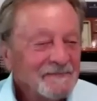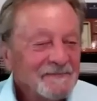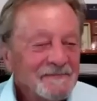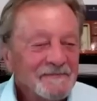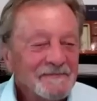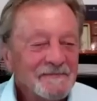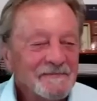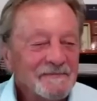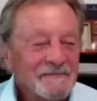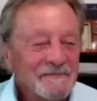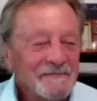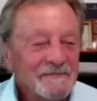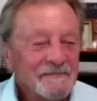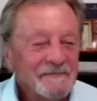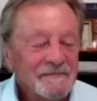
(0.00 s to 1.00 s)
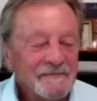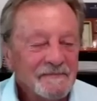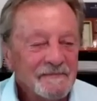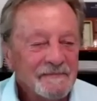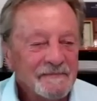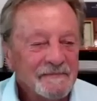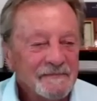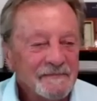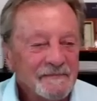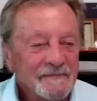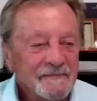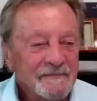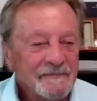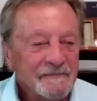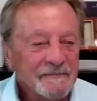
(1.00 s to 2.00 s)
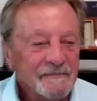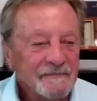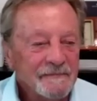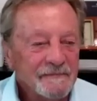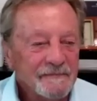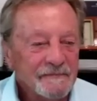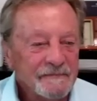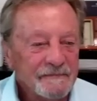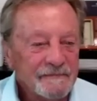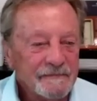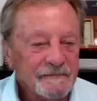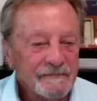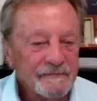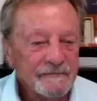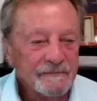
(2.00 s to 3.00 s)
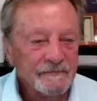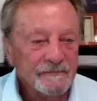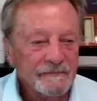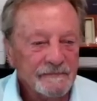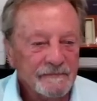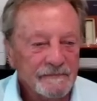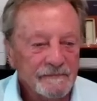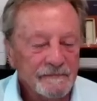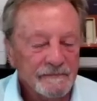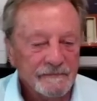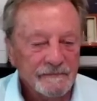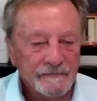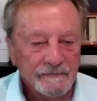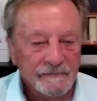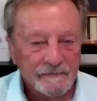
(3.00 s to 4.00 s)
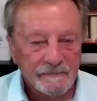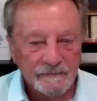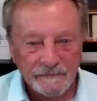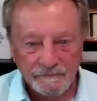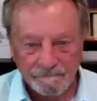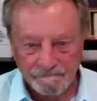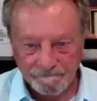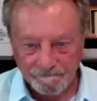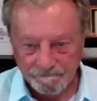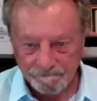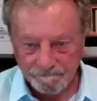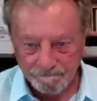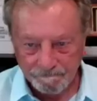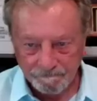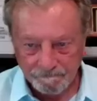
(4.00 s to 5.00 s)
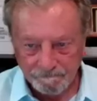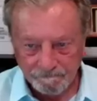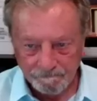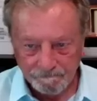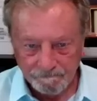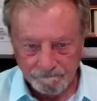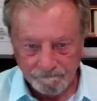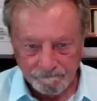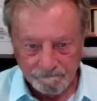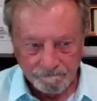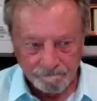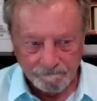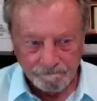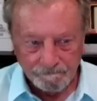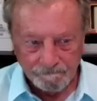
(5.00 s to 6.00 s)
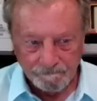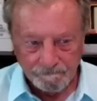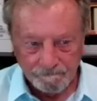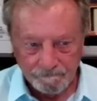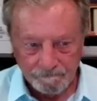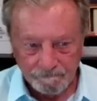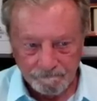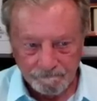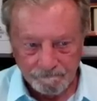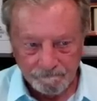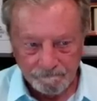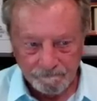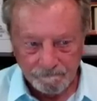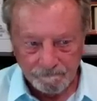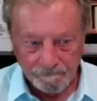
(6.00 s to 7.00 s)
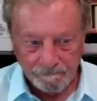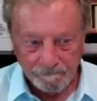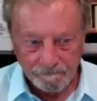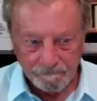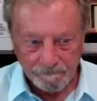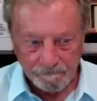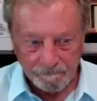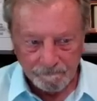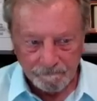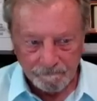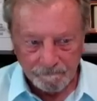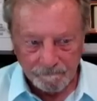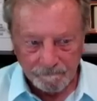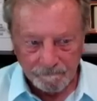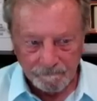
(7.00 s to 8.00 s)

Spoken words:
(silent)